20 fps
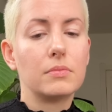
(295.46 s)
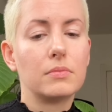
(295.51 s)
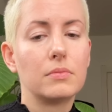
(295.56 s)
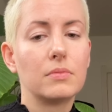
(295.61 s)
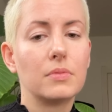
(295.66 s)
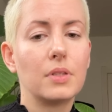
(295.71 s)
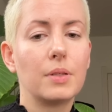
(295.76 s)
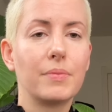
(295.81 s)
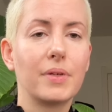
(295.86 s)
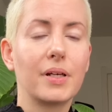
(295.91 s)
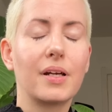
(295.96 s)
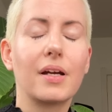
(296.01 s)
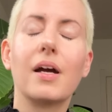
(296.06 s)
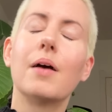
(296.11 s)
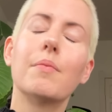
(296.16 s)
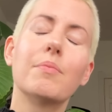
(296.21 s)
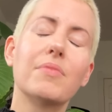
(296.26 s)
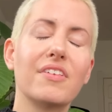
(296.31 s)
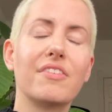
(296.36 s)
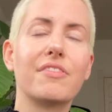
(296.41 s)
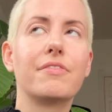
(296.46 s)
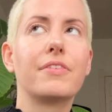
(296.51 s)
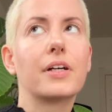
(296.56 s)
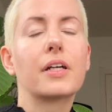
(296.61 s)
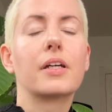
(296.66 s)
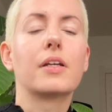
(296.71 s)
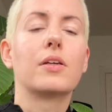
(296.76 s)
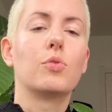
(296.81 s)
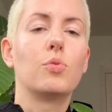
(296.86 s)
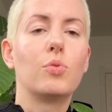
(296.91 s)
I'm like, I'm the
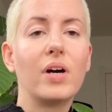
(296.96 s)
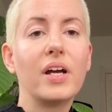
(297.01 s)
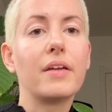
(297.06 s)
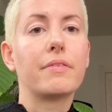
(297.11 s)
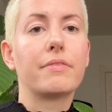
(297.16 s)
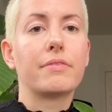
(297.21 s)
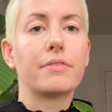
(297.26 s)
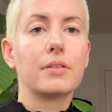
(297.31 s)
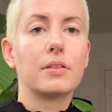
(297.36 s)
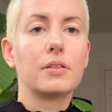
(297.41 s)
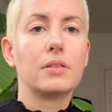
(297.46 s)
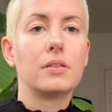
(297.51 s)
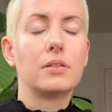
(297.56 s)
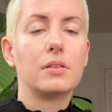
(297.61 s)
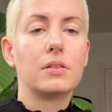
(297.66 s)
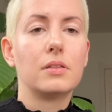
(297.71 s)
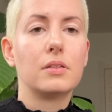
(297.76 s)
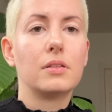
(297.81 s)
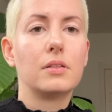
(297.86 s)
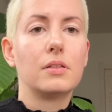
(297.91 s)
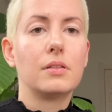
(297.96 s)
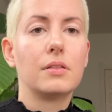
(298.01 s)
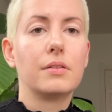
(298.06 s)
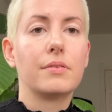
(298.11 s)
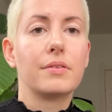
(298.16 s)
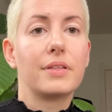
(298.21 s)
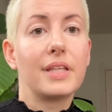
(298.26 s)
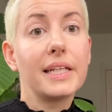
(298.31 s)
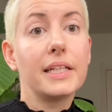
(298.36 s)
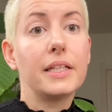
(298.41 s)
fucking wife.
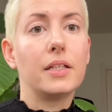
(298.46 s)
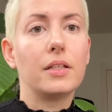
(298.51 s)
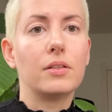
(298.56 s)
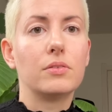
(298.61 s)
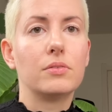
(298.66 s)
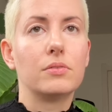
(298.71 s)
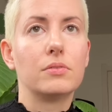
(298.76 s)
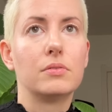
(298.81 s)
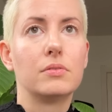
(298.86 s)
Thank you.